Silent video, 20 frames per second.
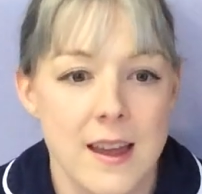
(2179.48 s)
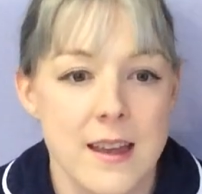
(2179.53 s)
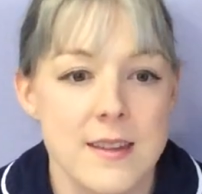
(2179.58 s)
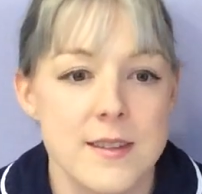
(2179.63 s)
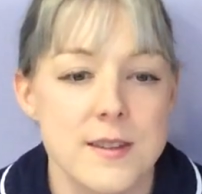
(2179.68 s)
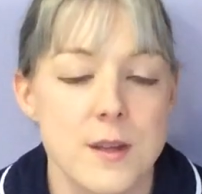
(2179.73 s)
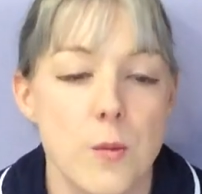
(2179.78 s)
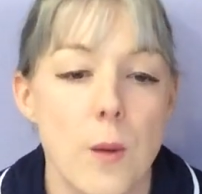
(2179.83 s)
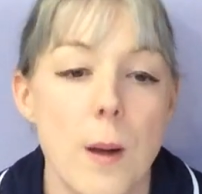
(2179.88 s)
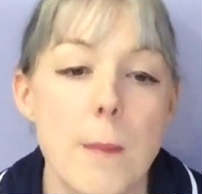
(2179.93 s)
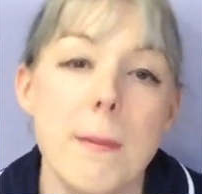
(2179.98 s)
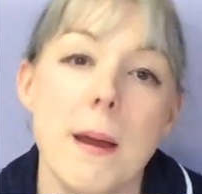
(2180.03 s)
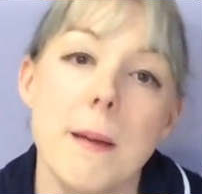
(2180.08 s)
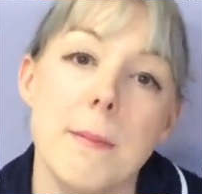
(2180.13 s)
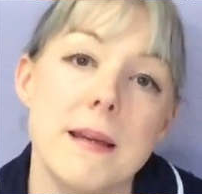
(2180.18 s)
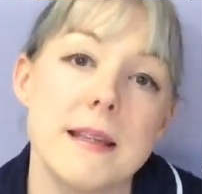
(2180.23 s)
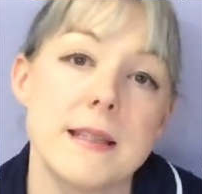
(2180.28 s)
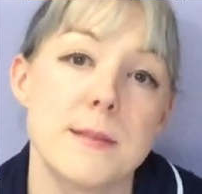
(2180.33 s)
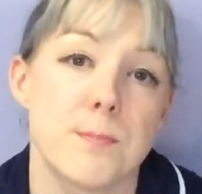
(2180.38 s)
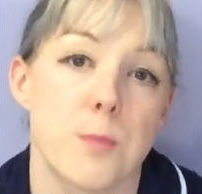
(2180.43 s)
So when
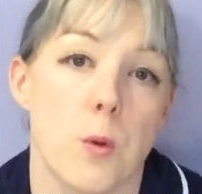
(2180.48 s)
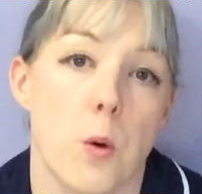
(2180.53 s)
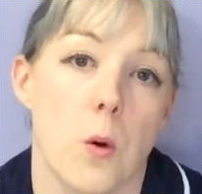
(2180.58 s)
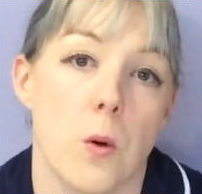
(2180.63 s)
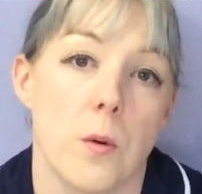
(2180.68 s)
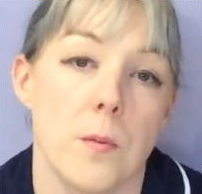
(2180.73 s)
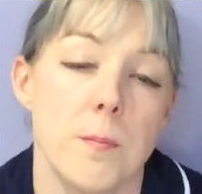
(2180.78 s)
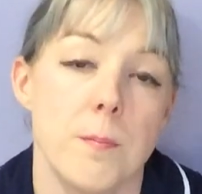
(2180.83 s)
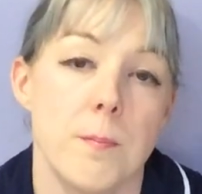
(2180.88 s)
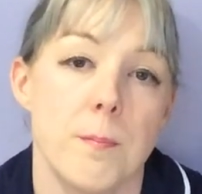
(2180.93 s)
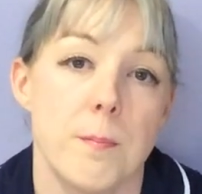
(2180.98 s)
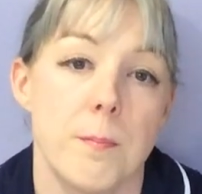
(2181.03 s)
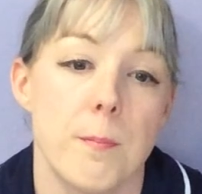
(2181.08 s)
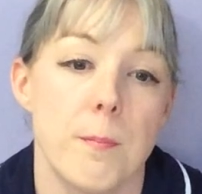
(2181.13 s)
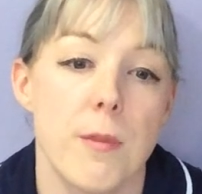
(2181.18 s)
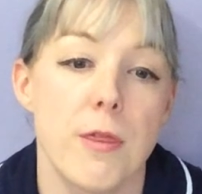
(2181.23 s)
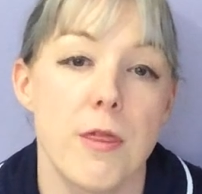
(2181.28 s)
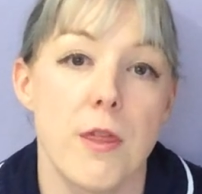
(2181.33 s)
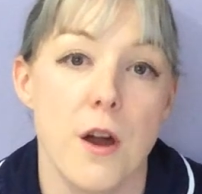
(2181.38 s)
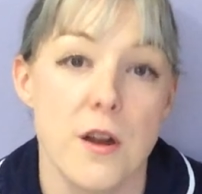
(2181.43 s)
baby is born,
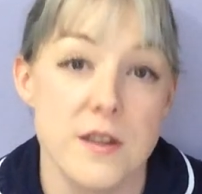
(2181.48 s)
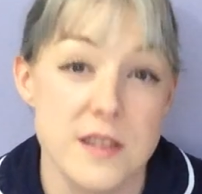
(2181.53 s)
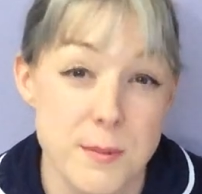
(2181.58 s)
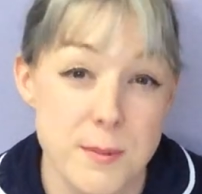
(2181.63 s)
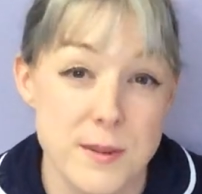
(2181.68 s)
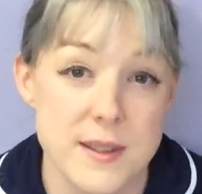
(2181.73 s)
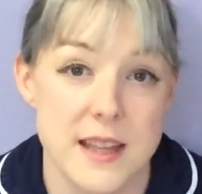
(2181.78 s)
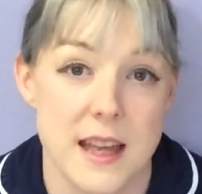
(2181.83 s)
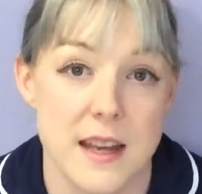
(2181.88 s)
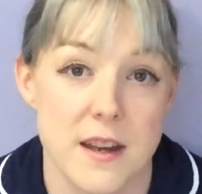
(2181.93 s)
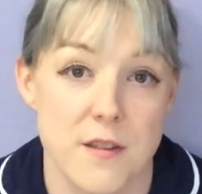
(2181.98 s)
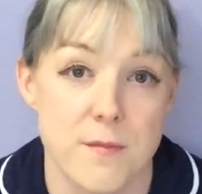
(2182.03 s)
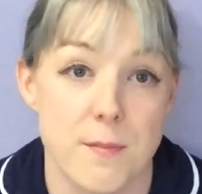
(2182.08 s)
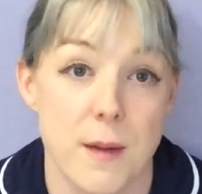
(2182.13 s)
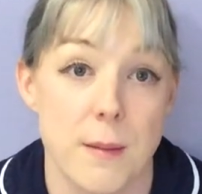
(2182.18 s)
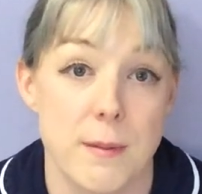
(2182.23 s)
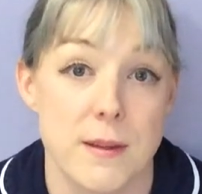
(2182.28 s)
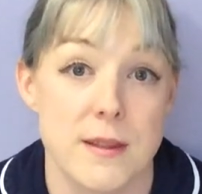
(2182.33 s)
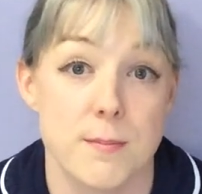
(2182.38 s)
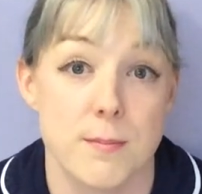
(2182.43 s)
30% of
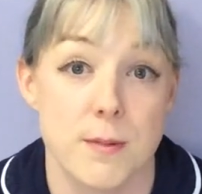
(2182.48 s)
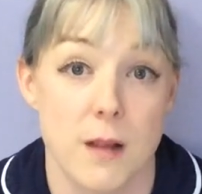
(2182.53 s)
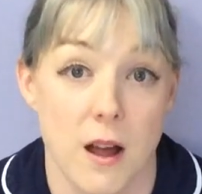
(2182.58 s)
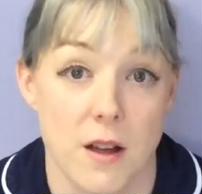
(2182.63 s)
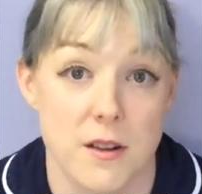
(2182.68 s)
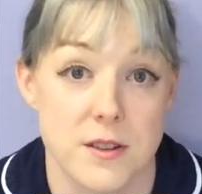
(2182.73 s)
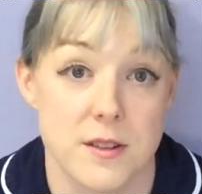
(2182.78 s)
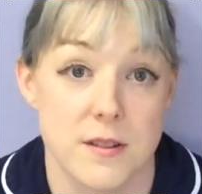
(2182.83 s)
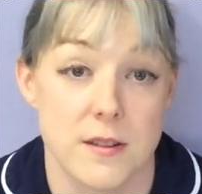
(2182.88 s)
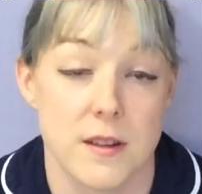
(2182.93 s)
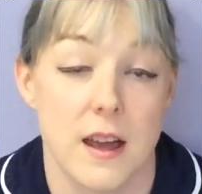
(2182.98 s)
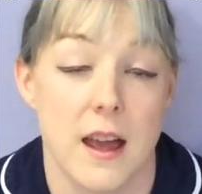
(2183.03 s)
baby's blood,